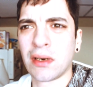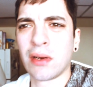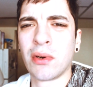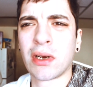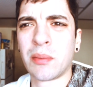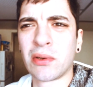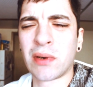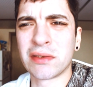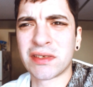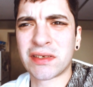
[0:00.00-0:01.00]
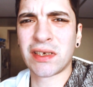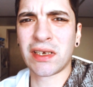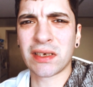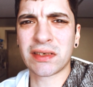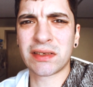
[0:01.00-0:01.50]
Alright, I woke up around
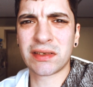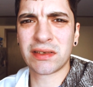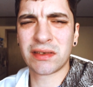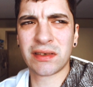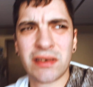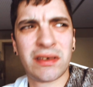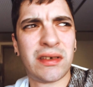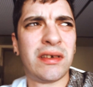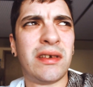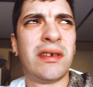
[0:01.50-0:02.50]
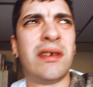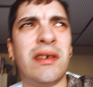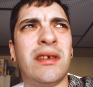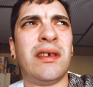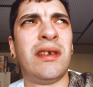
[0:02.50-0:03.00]
six
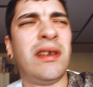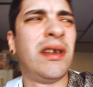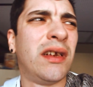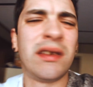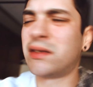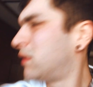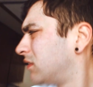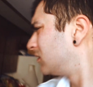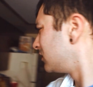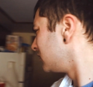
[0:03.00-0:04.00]
and it's,